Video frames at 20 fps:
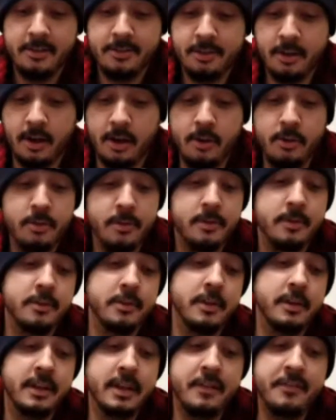So
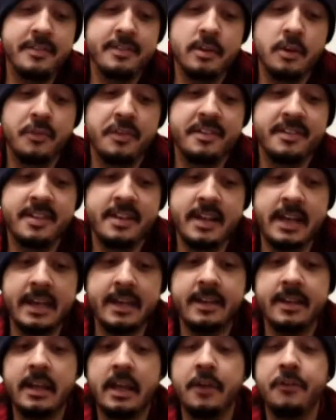you give yourself a
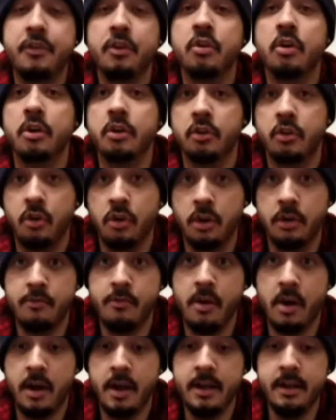tick if you got the
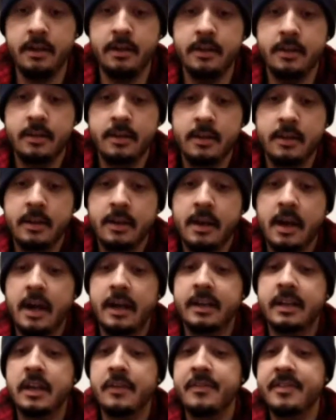colour right,
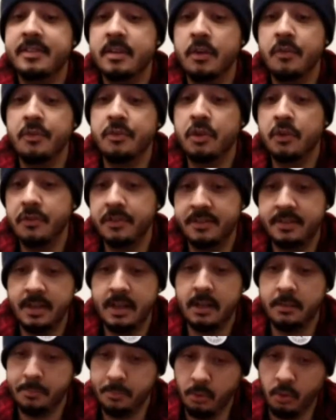and give yourself another
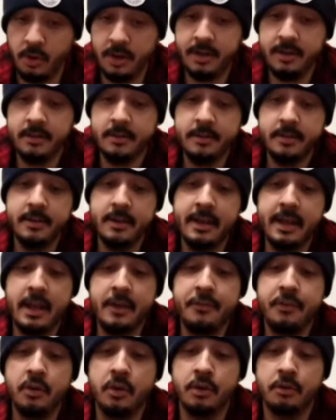tick point
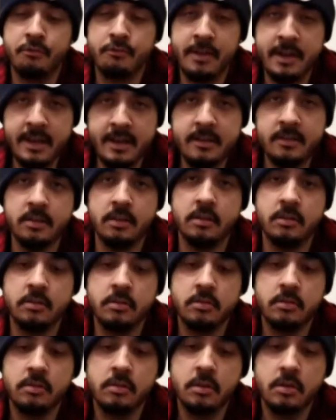if you got the
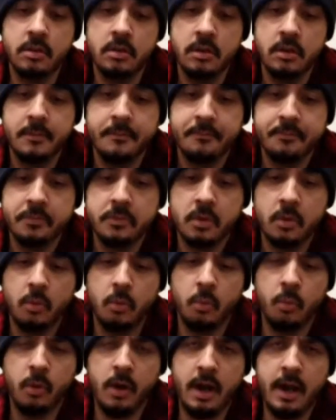reason
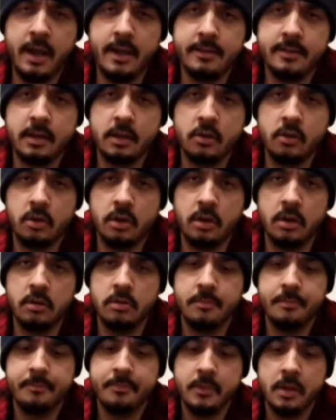why it's that
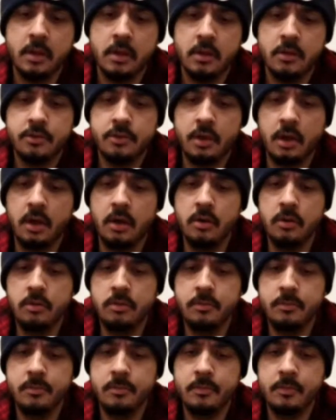colour.
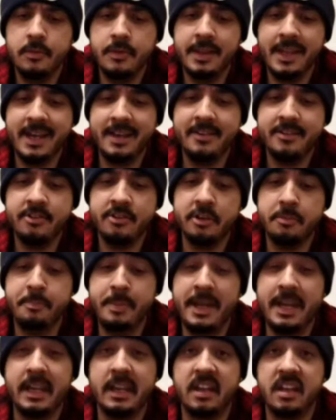So the answer
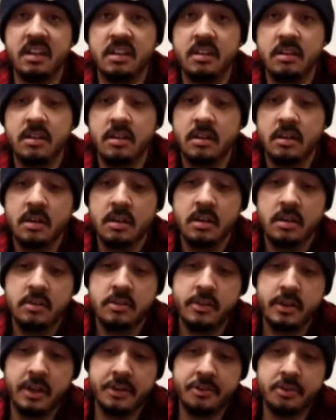is pink.
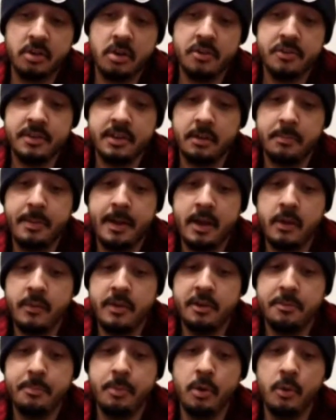So the Antarctic
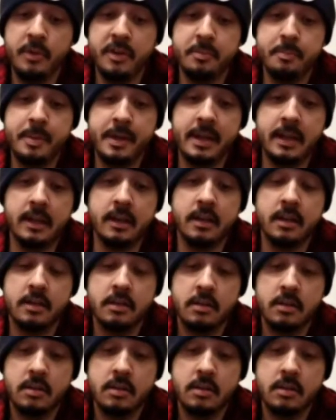penguin's poo is pink.